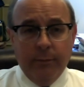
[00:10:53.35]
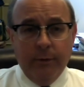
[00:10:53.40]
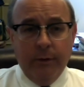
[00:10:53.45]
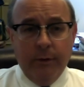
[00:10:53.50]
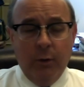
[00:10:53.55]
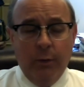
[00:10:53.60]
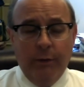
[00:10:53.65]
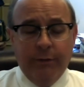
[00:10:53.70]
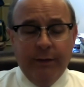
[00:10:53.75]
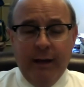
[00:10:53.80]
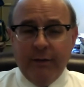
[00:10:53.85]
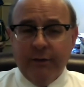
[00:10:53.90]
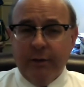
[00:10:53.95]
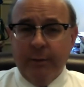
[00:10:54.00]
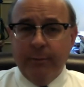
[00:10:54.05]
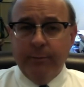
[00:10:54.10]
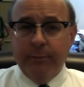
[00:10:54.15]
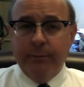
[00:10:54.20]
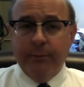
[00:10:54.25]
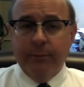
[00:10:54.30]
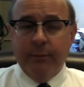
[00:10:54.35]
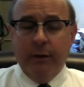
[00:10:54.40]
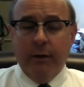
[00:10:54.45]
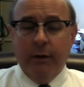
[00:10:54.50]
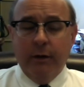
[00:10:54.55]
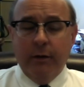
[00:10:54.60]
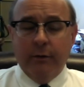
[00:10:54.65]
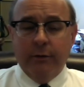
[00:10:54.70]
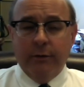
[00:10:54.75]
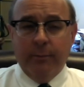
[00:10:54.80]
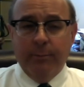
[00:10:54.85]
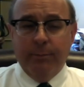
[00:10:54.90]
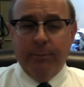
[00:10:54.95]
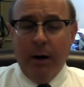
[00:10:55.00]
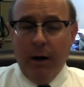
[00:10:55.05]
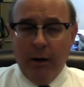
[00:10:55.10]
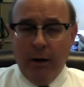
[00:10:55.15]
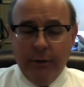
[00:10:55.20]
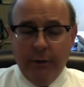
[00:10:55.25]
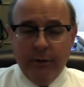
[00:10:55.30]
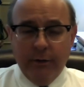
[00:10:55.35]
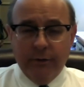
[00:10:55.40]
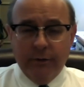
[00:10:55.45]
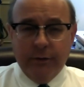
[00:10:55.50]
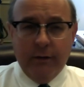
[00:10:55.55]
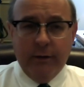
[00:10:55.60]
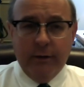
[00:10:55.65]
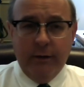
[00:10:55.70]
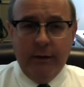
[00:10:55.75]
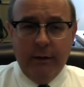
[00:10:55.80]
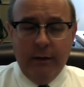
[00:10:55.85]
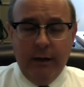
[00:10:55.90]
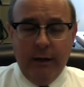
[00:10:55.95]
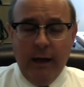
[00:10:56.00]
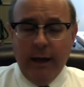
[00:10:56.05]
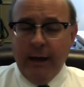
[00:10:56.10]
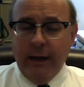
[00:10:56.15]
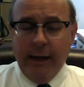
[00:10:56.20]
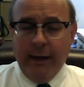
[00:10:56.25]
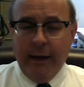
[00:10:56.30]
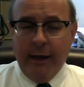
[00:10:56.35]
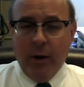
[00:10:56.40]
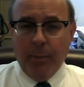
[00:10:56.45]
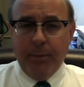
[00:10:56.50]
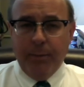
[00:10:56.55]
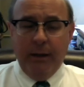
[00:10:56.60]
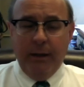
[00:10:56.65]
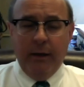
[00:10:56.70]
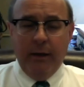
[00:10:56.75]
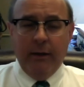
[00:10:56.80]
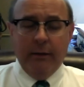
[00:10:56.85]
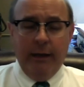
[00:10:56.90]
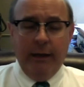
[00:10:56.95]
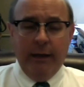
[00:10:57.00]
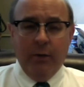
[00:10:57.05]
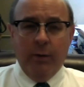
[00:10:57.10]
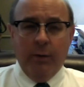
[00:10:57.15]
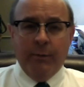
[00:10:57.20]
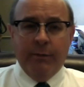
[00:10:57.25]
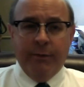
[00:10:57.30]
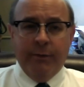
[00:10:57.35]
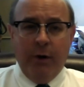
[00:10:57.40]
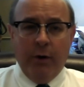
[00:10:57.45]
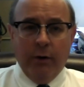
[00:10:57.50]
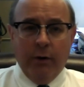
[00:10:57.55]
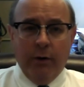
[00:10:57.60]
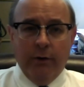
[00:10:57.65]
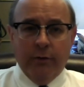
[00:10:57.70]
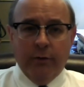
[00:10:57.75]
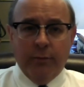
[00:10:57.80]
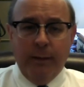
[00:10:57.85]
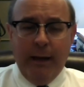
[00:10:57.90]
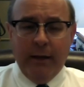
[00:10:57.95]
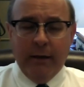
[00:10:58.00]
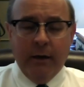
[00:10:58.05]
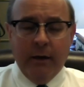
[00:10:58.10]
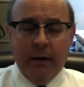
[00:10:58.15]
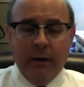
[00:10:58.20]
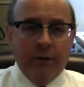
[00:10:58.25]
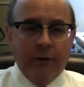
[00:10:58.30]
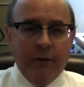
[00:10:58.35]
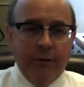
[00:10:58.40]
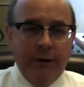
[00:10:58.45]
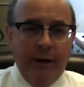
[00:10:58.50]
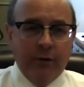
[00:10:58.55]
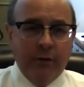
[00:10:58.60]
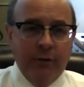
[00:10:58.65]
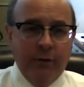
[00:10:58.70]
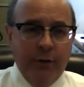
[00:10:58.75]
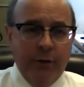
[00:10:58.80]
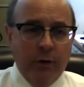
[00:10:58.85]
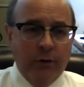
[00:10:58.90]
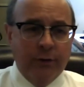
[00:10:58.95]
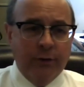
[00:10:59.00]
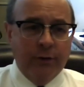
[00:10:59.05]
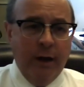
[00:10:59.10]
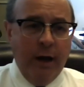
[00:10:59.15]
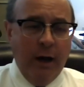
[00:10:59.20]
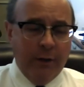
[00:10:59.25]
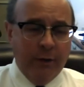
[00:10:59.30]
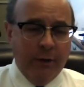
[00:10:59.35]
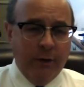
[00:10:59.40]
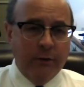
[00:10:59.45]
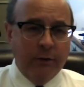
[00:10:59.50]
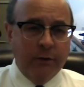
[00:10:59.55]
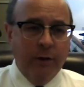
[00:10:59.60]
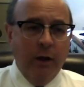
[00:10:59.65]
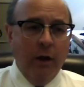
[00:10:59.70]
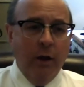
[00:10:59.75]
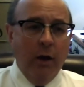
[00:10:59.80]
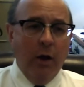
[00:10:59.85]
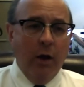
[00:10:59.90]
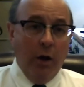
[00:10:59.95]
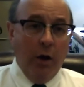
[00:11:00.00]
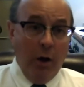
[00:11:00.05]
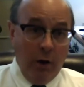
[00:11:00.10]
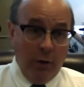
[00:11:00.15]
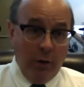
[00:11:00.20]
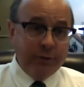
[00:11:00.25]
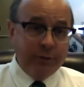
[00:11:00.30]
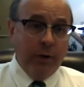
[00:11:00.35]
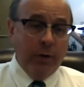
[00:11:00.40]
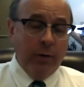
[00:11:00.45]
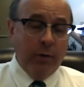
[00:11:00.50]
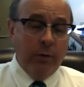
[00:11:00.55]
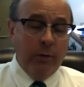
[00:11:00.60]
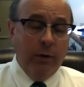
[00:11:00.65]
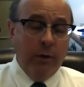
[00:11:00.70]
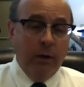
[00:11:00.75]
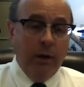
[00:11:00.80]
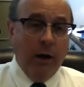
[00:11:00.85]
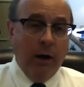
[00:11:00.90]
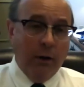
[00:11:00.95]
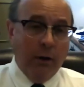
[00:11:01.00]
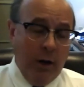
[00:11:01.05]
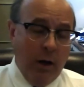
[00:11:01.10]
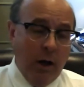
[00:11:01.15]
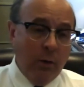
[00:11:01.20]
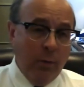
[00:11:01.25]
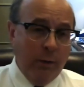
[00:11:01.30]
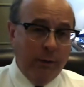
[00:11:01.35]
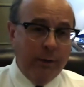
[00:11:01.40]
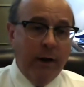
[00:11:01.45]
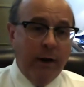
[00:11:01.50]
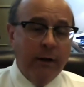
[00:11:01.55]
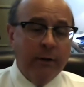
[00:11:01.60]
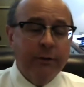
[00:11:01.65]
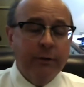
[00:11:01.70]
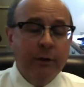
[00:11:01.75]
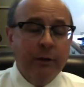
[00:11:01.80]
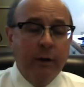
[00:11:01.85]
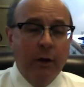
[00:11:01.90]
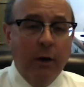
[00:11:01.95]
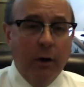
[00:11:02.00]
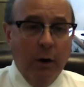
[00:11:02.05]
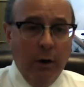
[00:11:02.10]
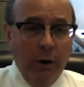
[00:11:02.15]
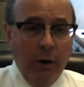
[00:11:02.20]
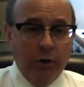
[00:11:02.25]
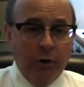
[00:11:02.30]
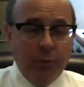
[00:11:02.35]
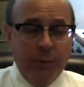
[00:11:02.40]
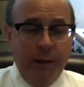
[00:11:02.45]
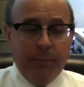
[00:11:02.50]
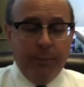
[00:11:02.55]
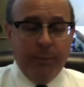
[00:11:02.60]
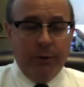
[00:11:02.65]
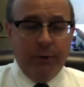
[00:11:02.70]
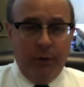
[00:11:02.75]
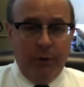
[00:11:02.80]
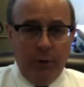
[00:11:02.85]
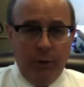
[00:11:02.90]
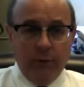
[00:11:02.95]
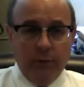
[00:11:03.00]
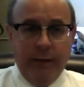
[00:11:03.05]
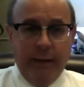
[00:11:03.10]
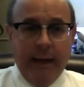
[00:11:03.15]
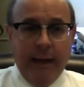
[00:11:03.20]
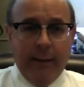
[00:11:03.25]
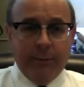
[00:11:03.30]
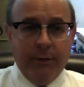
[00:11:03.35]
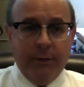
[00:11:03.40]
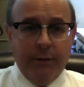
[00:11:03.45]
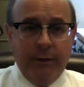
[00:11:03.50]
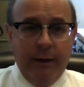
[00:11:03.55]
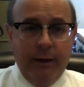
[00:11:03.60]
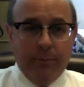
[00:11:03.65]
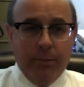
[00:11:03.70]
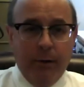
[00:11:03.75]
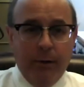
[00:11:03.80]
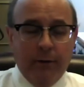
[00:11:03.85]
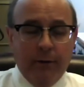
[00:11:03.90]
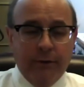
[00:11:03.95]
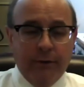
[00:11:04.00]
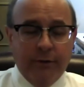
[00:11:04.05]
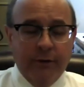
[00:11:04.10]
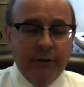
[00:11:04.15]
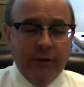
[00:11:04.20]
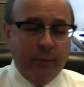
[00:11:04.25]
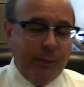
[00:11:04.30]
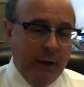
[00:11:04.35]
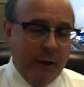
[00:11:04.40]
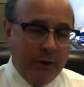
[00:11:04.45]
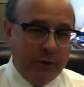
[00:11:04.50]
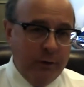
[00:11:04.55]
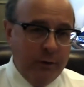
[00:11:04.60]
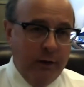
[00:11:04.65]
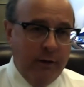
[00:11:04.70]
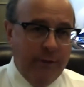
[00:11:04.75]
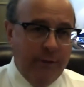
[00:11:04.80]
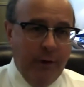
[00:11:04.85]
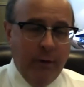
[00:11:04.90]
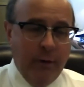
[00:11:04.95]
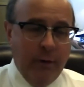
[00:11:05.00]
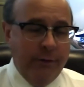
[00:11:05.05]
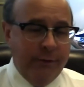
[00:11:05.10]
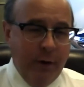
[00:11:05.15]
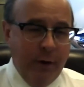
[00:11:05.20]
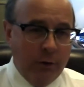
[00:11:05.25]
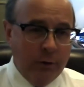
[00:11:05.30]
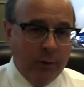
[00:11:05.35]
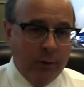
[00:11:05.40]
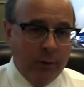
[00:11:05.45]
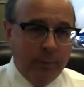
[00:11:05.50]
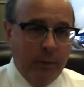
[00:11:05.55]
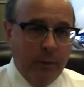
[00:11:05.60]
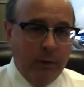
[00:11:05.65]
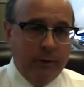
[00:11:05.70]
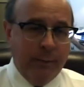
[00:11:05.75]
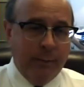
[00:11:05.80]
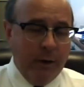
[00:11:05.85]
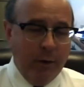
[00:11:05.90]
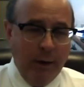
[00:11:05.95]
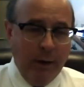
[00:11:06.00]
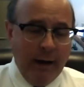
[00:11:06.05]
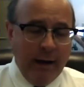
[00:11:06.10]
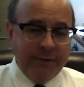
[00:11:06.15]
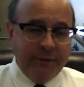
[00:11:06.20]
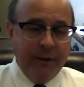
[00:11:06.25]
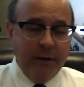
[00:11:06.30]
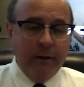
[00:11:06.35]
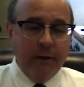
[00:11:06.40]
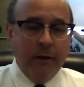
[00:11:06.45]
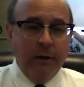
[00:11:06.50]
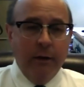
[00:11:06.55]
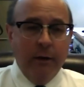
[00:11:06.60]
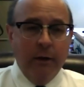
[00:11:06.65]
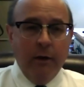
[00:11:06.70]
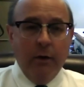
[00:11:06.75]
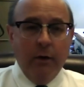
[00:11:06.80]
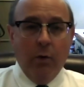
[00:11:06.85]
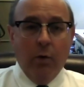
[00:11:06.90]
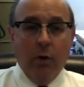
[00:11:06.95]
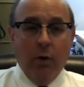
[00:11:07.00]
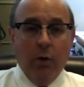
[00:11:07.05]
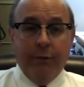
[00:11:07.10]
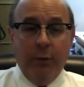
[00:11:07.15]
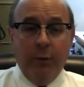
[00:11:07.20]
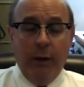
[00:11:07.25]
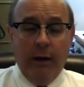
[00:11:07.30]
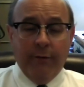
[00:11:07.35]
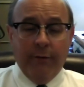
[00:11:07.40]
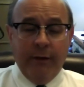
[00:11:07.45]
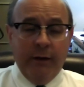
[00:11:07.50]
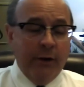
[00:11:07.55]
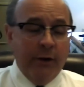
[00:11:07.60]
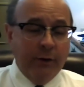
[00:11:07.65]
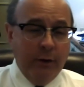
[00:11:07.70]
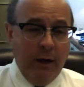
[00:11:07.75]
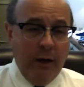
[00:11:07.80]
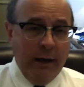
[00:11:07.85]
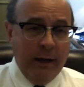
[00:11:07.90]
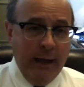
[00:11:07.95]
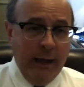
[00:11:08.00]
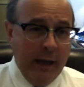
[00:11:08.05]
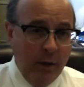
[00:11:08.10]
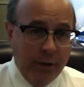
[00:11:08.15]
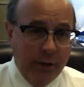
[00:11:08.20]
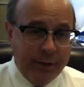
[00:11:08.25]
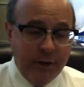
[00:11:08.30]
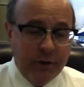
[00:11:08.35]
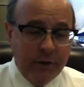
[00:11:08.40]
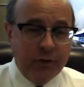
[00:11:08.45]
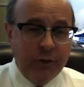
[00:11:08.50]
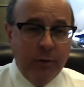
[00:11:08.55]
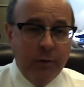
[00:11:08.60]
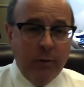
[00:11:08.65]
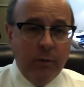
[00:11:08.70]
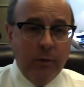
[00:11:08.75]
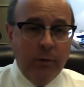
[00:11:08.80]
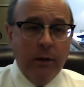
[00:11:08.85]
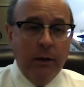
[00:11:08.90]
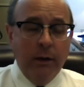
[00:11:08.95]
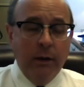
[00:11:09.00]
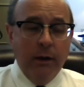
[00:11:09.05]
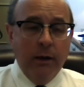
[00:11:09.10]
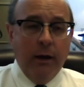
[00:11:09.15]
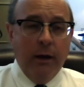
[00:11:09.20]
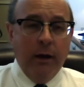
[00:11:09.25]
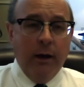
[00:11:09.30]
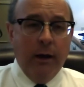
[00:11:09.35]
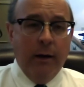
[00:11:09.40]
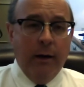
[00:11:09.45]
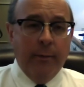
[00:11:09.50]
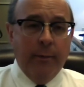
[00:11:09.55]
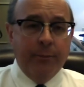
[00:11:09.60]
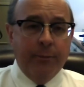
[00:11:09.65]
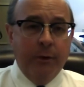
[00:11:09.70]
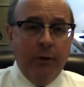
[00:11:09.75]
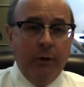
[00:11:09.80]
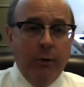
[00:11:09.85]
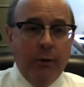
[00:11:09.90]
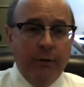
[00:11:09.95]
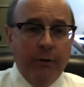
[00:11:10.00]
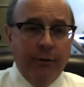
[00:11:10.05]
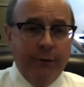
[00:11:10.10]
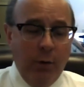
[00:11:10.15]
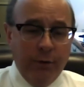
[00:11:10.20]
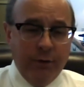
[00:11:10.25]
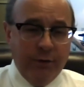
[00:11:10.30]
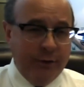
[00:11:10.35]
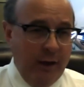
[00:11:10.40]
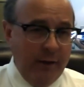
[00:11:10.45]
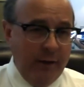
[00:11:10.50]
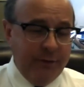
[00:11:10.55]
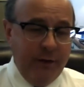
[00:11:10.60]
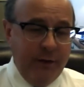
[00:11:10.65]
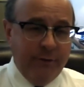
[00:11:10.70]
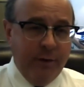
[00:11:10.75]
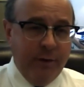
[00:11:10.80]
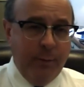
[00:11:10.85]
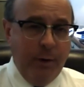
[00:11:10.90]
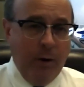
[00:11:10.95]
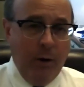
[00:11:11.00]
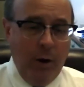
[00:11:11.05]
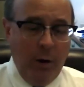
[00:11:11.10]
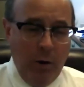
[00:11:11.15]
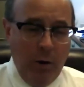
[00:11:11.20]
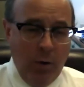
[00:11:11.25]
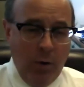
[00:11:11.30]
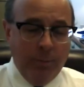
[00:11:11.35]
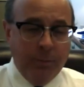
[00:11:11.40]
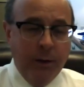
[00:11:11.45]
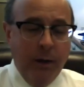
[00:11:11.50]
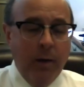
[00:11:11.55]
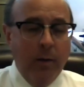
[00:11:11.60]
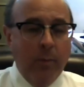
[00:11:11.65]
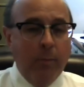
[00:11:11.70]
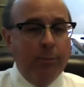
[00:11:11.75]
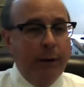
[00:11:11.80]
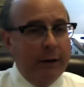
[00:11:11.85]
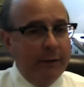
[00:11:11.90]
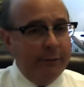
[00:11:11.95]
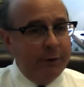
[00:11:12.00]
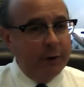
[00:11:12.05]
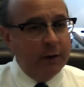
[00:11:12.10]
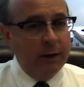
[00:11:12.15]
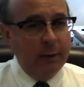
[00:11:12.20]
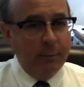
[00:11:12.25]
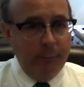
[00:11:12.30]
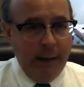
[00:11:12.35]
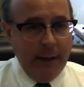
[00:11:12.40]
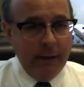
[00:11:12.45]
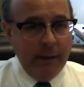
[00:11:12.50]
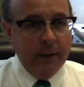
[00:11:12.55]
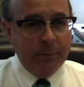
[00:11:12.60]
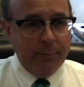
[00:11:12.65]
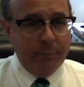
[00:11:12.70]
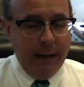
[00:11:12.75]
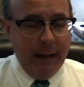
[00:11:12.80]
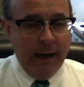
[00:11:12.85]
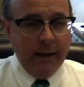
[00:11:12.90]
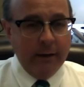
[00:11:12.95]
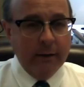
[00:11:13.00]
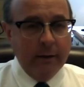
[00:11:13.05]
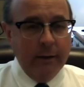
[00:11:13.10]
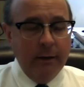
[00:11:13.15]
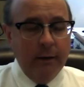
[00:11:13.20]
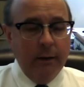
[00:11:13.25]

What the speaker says: We've had some partners like the AARP, League of Women Voters, Maine Conservation Voters, and others also, along with us, urge people to use the absentee process, especially if you're in a vulnerable demographic or if you have an underlying health issue. You can vote safely from your home, but if you're going to mail it back,